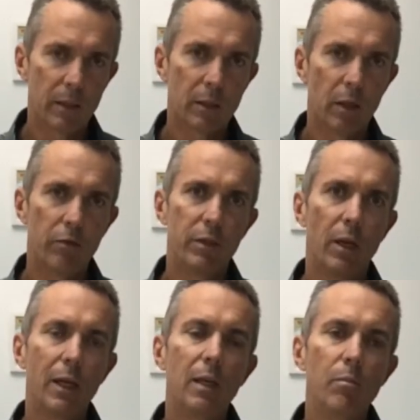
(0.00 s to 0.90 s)
So
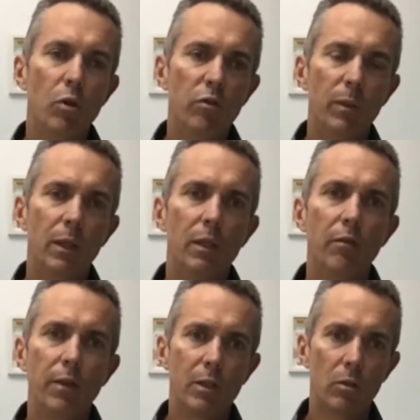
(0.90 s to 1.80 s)
any movement in your
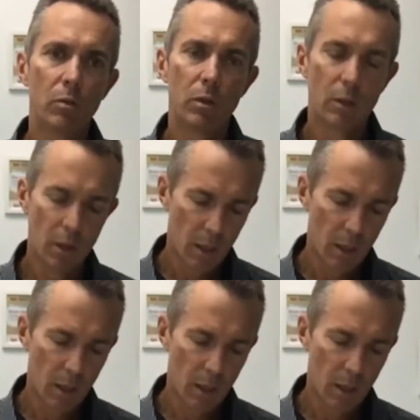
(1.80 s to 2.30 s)
vessels